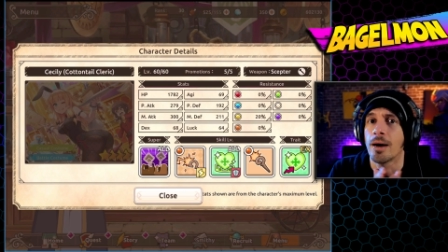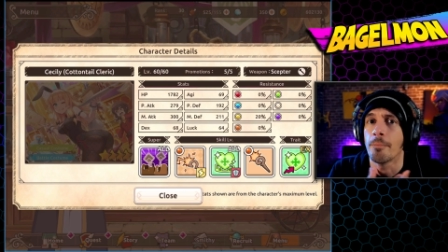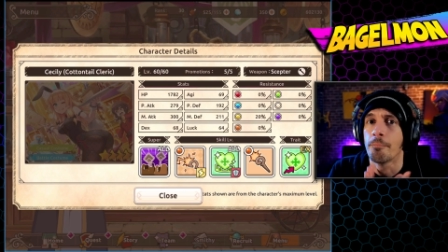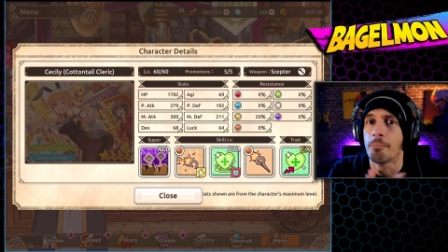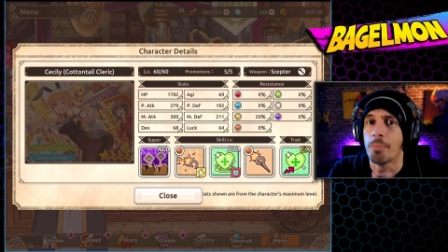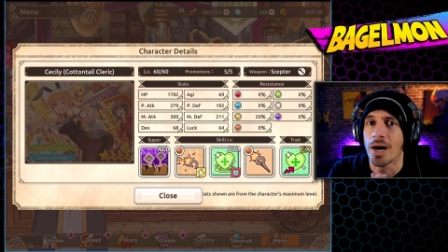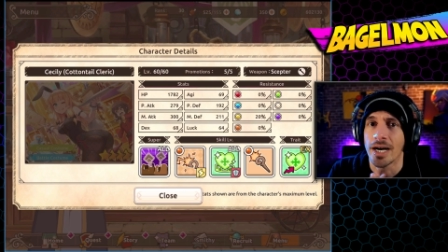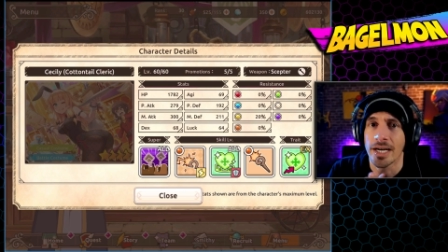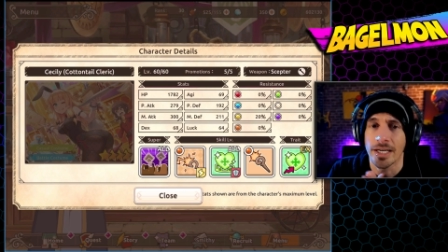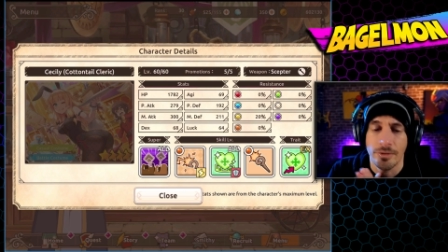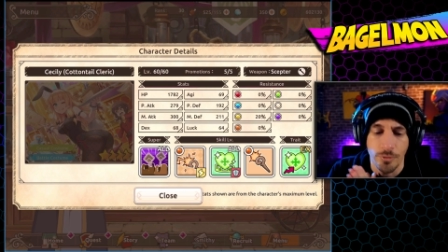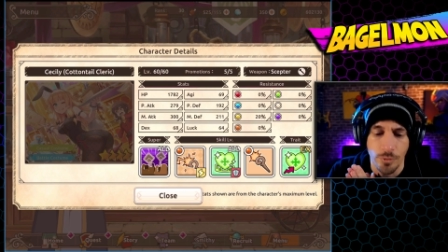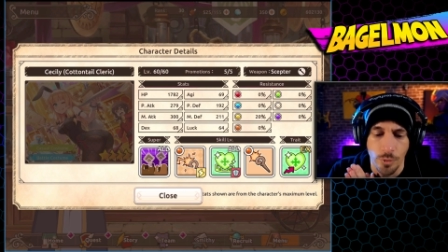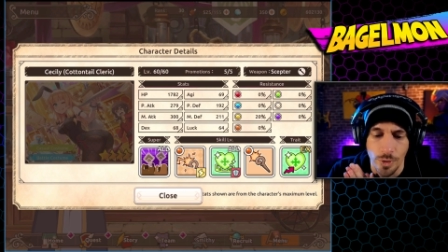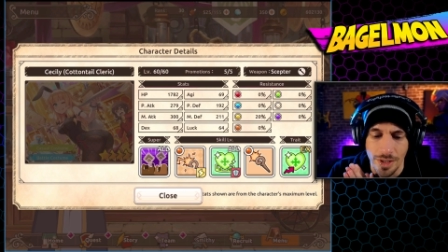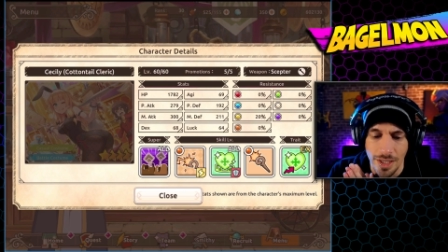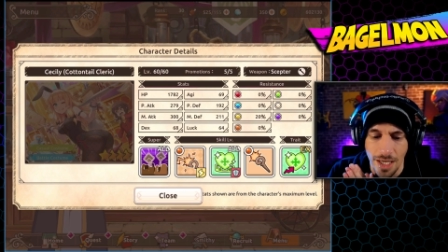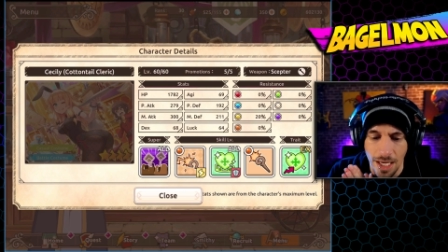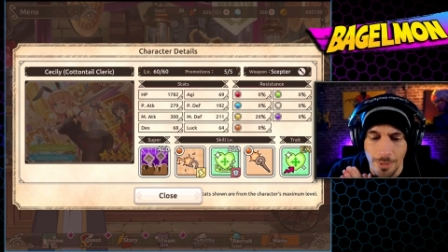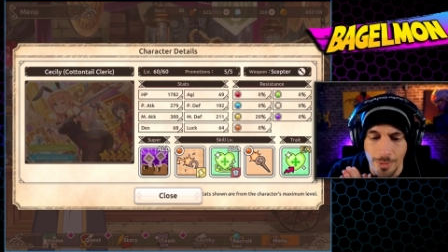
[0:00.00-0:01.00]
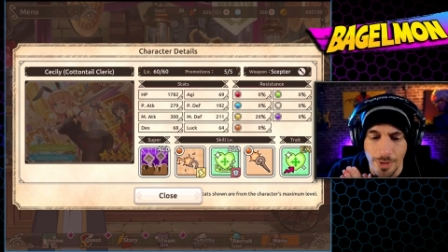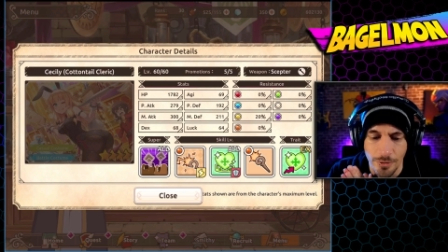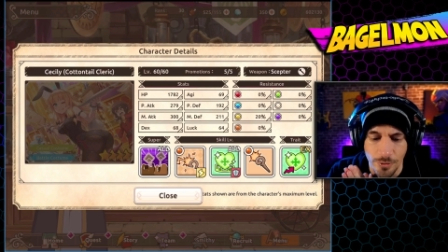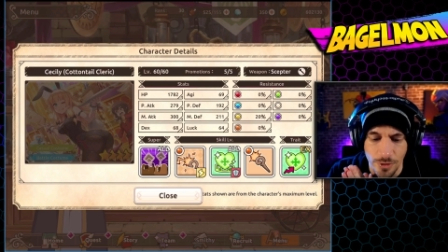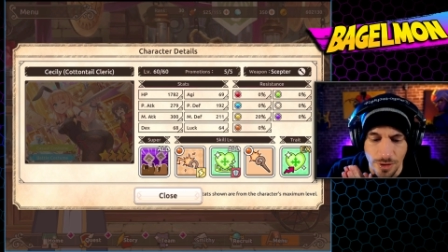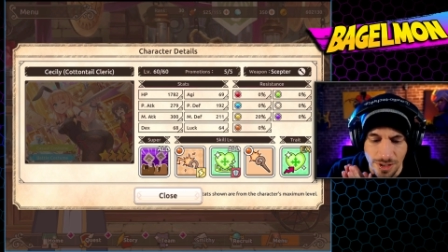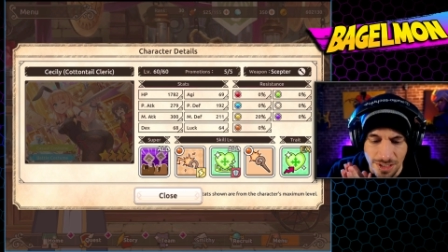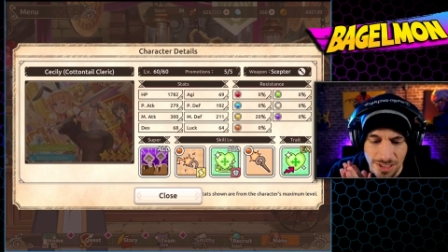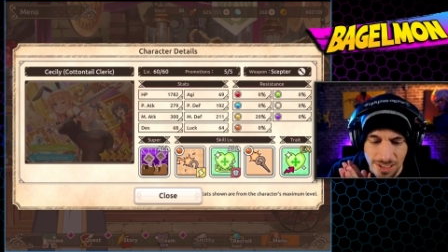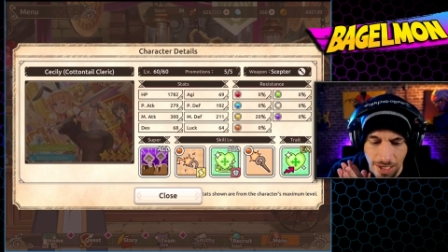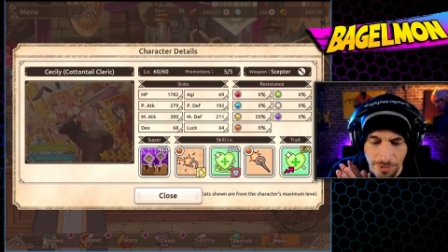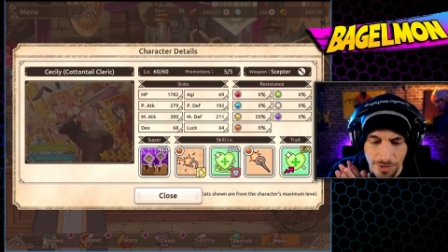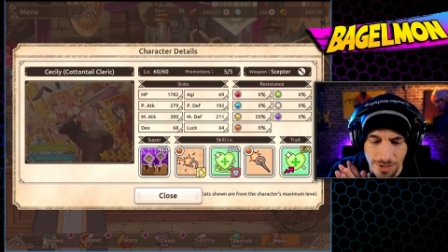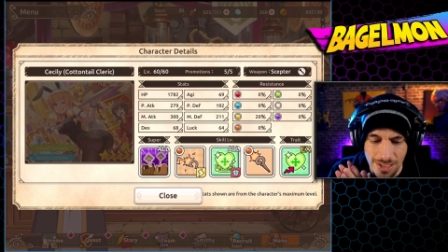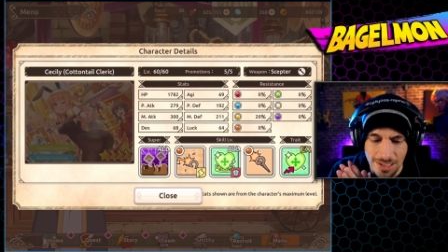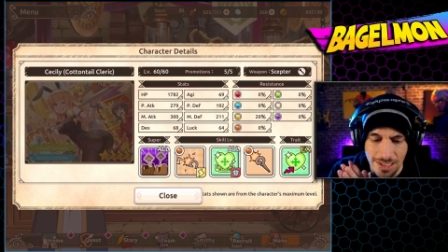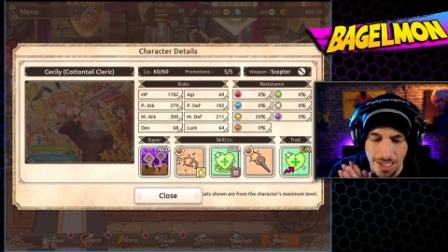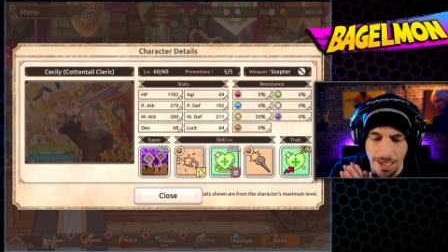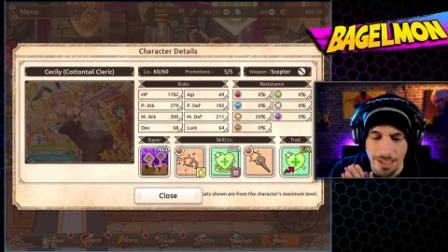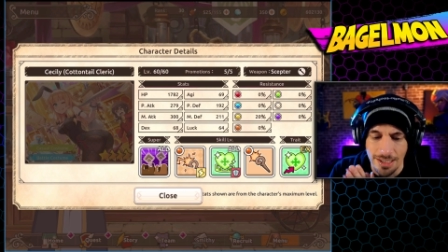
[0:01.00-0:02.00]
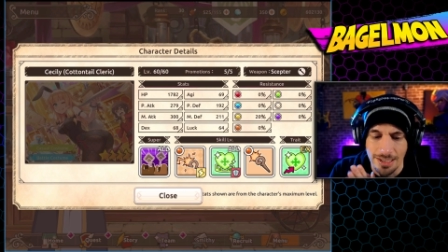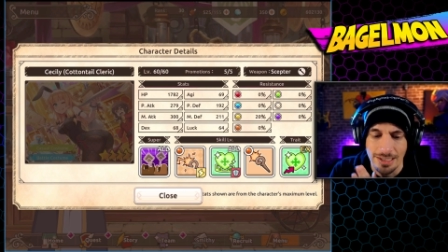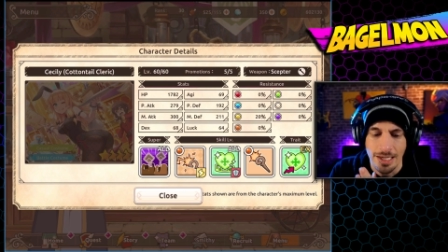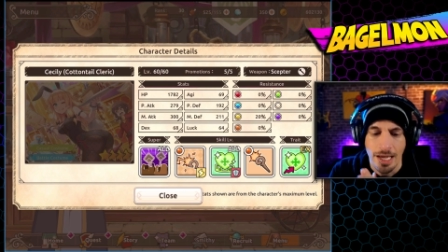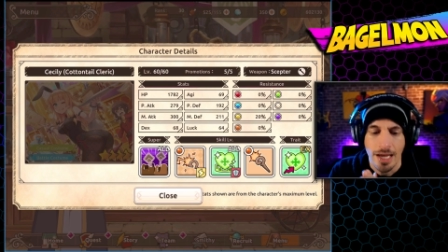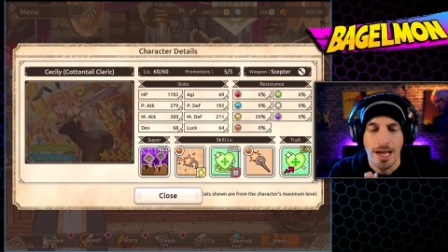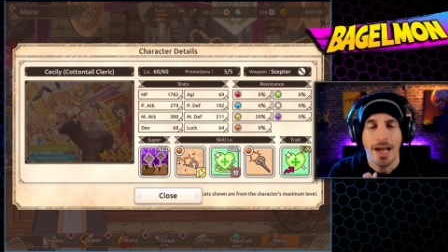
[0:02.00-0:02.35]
bind for the enemy for 7 seconds.